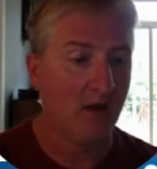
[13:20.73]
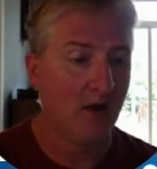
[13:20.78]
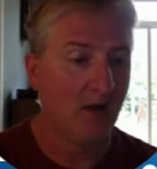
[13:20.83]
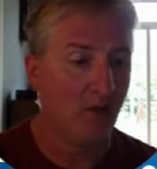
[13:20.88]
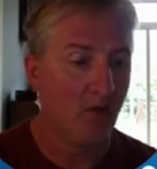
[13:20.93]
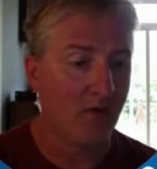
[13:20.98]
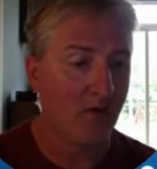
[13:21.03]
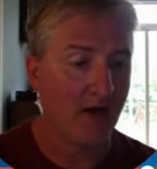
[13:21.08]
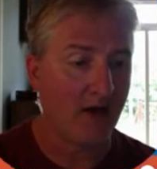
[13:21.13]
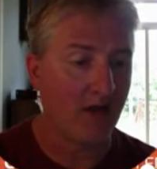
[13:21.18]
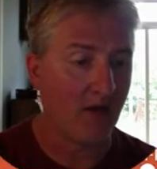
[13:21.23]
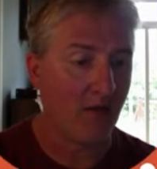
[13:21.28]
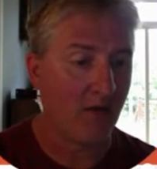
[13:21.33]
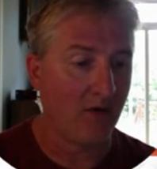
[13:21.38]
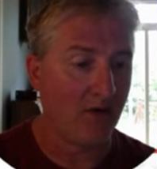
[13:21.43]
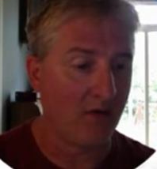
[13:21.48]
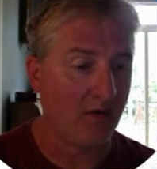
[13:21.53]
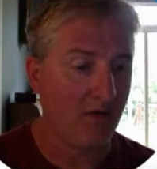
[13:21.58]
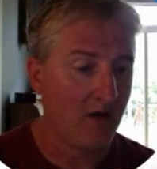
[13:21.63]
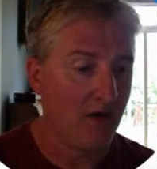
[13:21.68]
We got that one
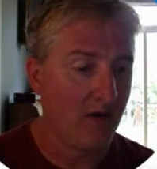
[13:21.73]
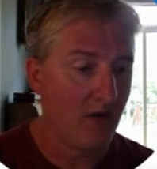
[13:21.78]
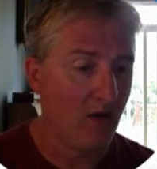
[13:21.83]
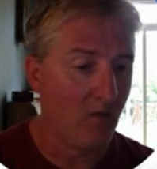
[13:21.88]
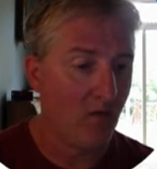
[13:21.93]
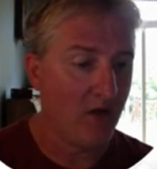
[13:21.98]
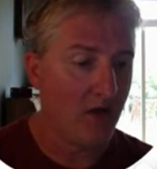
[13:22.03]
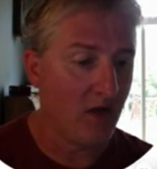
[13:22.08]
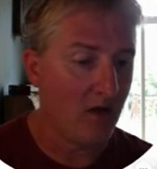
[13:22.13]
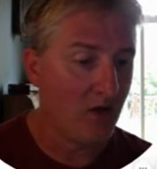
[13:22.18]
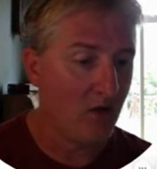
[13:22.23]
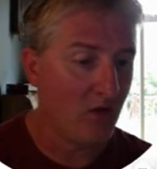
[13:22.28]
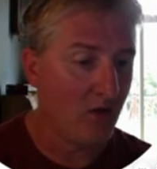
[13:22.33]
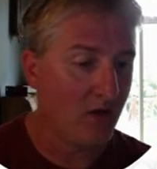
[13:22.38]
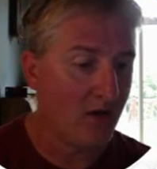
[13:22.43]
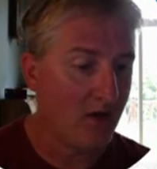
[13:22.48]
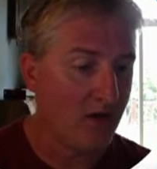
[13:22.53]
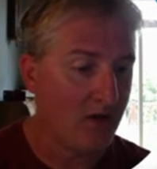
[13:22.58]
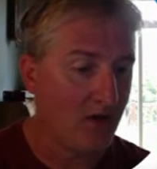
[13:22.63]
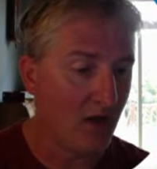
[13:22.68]
in. We can do
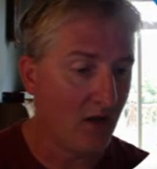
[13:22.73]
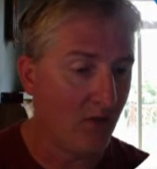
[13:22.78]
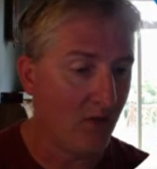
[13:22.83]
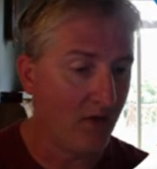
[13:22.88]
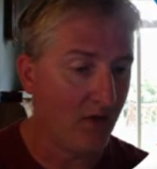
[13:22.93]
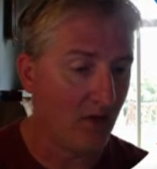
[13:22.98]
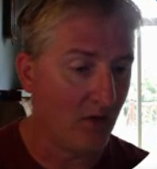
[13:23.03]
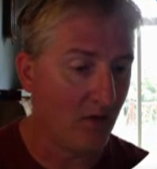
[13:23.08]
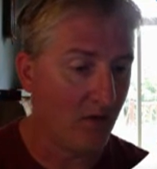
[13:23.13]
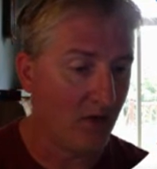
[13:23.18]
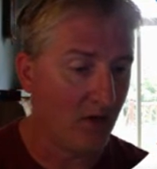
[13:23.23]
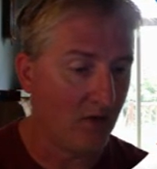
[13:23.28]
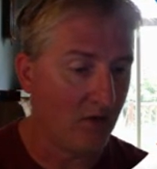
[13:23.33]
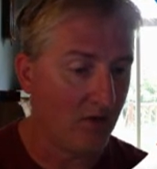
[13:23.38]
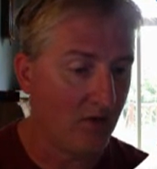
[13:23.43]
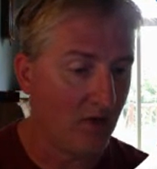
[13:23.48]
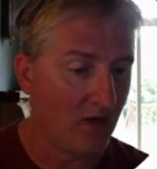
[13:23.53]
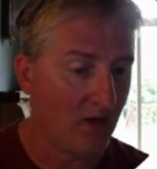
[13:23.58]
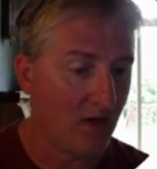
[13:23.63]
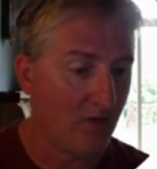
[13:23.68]
another one here. We can
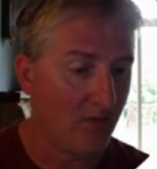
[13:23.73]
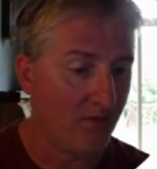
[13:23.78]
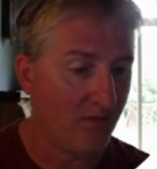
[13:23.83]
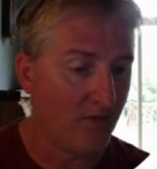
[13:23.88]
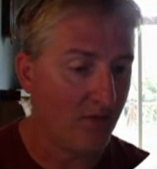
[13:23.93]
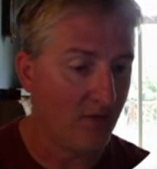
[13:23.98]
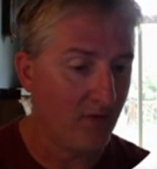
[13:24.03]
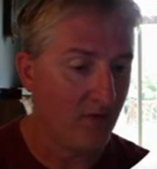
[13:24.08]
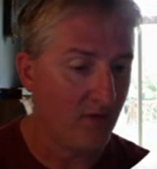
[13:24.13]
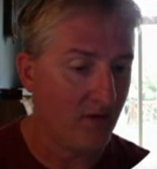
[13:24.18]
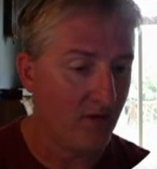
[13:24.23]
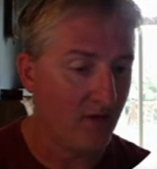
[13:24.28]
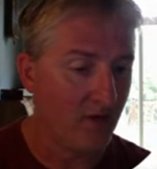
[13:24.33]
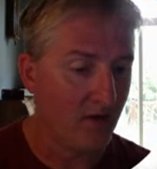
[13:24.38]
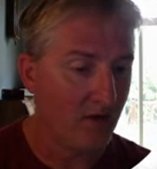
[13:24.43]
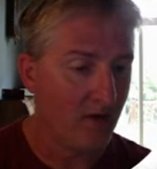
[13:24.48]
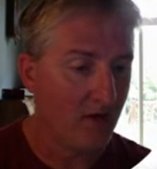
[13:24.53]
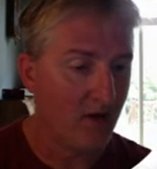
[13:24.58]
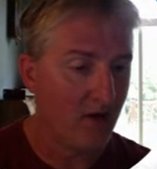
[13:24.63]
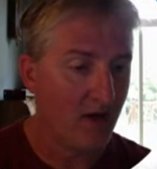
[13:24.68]
say,
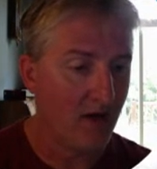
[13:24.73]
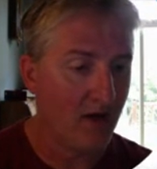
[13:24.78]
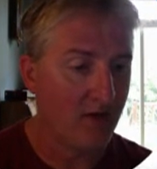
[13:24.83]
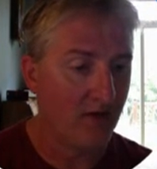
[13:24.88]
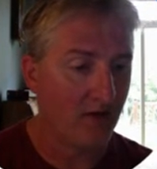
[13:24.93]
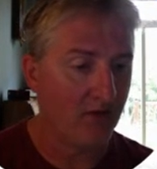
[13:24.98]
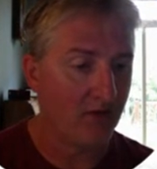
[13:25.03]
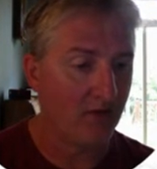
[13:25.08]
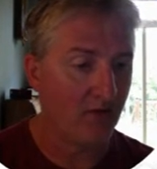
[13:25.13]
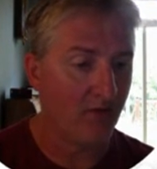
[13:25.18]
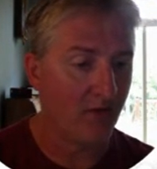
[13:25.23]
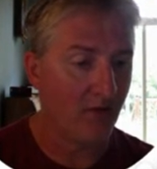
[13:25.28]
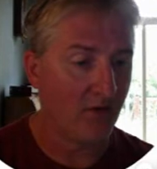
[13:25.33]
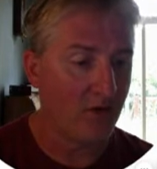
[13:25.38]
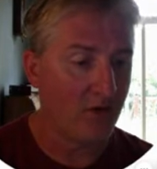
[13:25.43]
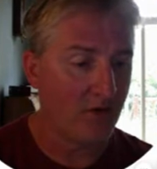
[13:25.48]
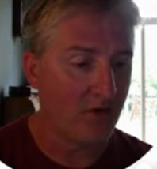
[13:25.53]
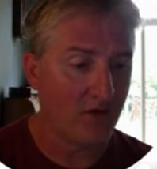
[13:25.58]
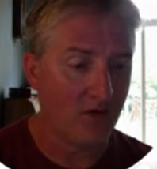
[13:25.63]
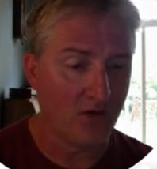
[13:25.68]
and except for,
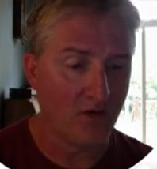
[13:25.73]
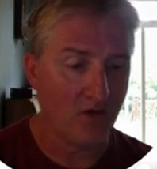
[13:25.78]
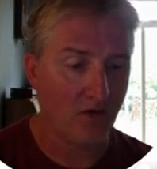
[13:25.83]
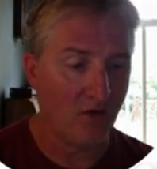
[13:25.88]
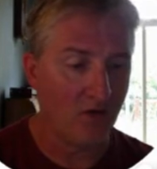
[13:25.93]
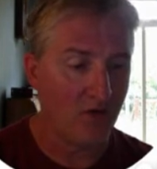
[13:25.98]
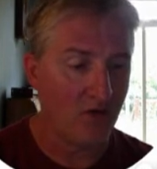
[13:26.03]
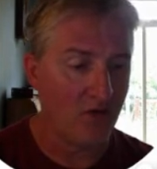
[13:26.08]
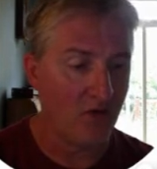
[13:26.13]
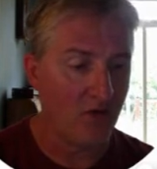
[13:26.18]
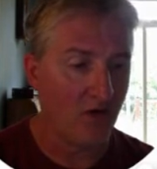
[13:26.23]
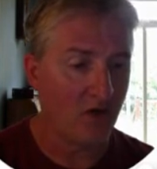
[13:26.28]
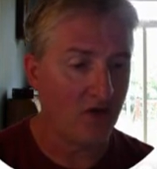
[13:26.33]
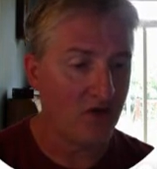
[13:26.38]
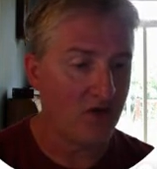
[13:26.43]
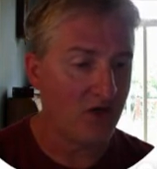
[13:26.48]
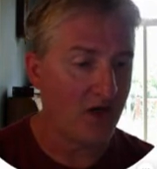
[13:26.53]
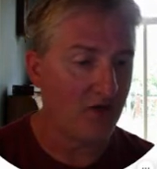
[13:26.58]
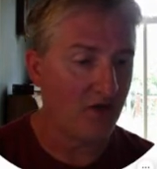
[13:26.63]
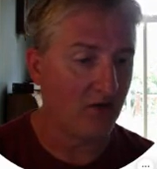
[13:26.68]
you can
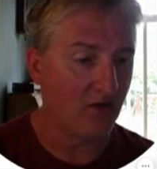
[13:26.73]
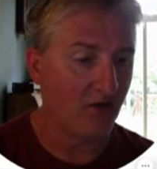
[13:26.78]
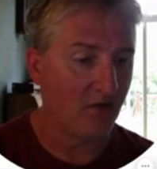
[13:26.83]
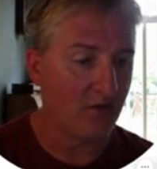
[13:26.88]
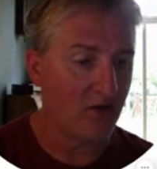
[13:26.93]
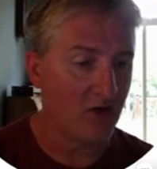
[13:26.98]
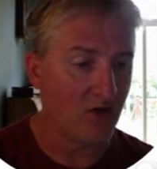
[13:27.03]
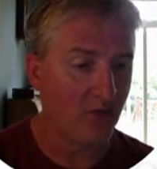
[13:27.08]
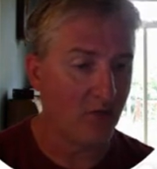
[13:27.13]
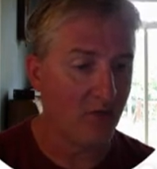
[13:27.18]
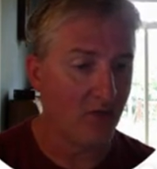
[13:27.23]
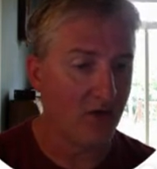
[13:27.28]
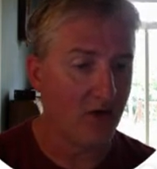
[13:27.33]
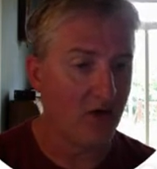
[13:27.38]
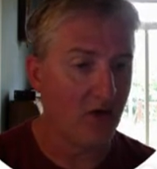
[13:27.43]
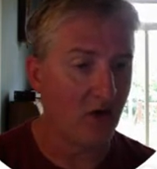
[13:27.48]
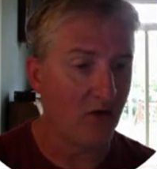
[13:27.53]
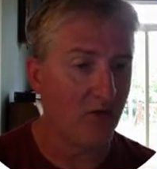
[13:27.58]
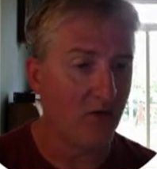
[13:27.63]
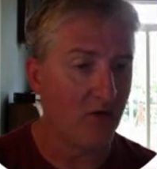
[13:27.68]
change this up. You
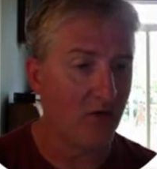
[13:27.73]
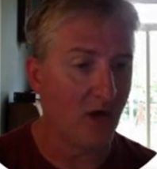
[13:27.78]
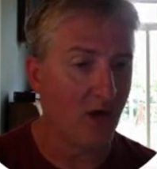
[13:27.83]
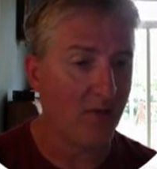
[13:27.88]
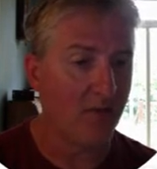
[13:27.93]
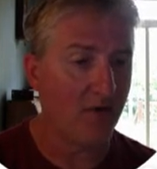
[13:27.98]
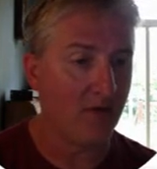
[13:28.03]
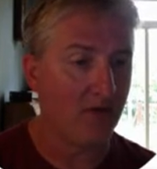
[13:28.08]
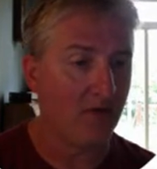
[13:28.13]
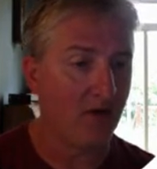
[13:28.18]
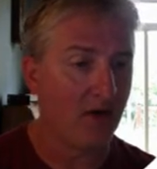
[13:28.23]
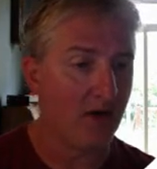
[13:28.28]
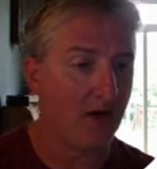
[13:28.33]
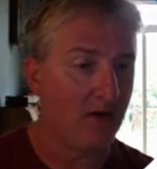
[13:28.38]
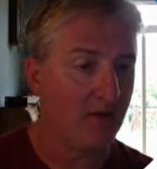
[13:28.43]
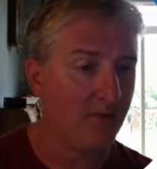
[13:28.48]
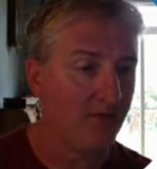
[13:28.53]
can type in like,